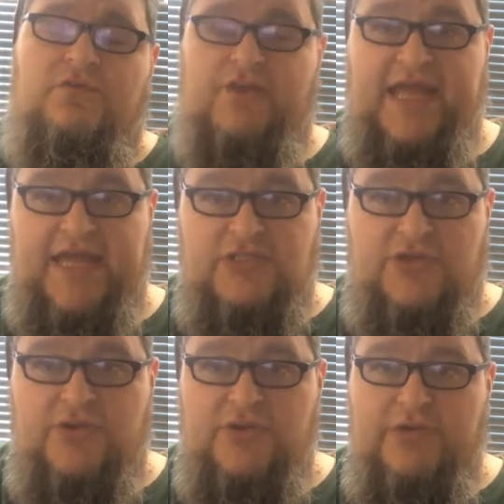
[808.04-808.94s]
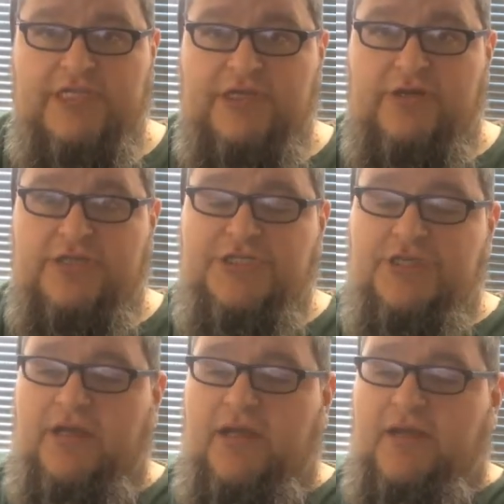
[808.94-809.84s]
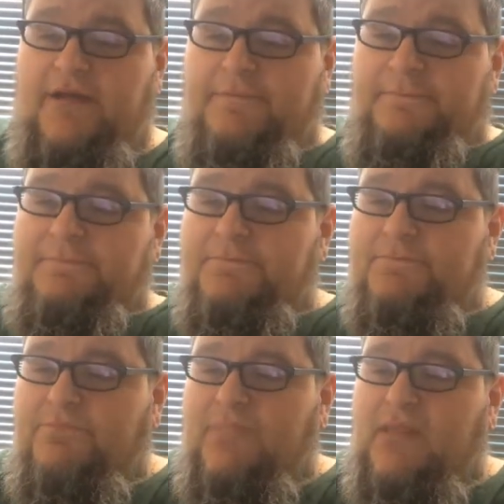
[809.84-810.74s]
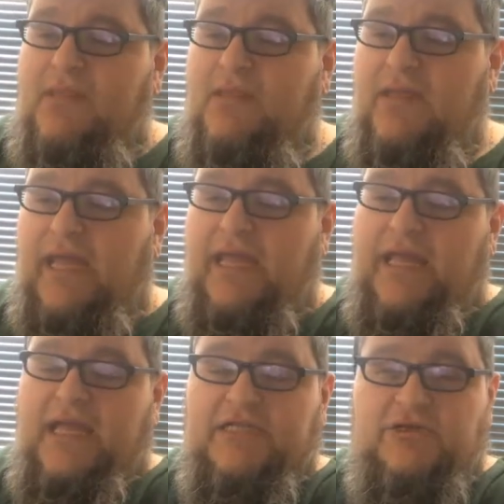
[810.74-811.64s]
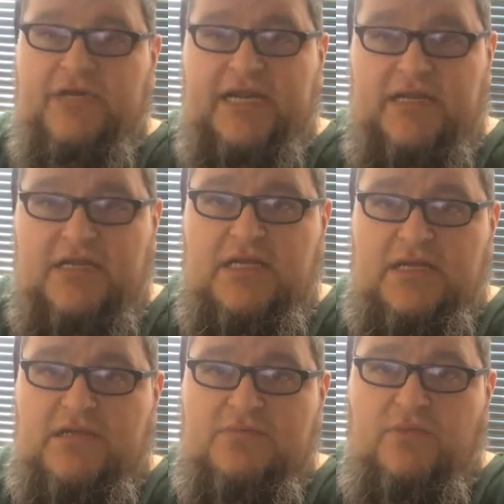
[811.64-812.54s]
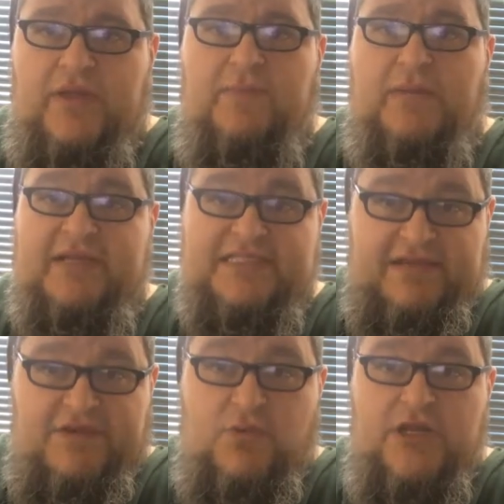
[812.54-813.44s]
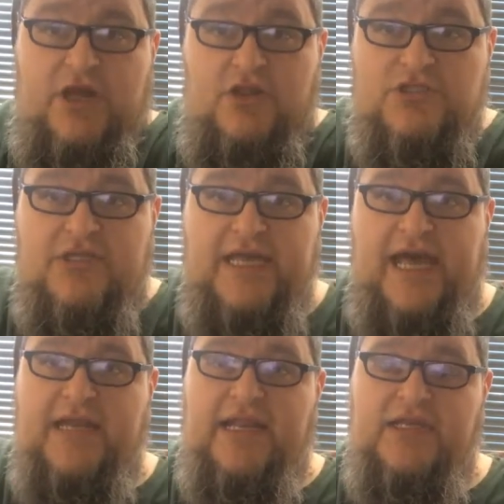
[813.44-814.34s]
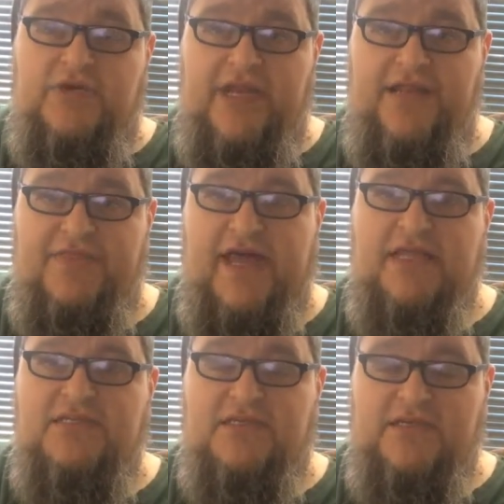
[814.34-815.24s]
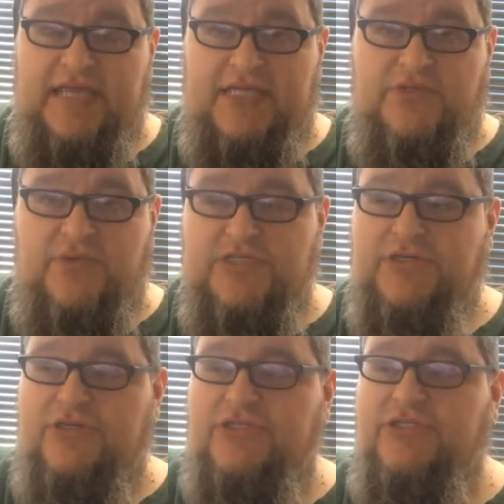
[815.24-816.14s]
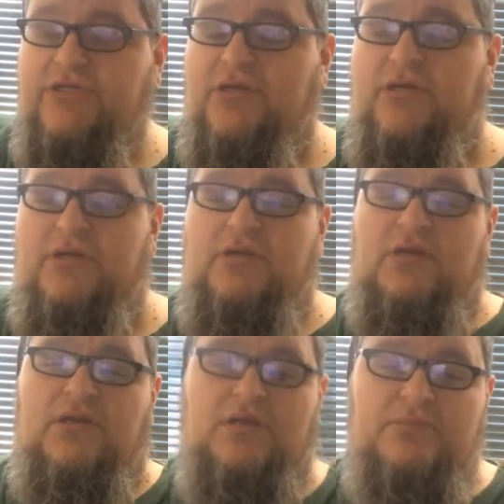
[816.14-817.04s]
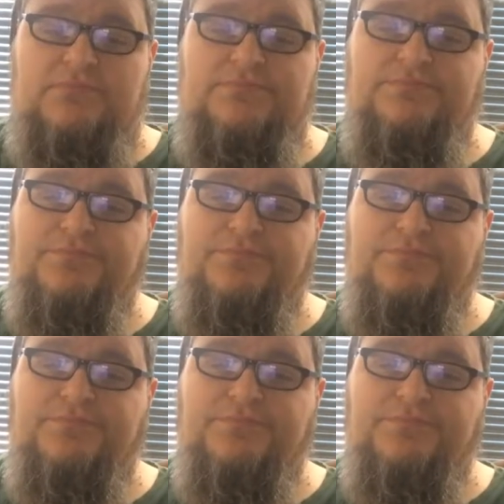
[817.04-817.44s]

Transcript: for cancer research. Um, and I donated. Uh, I made seventy one dollars on that, and I donated that to cancer research. Um,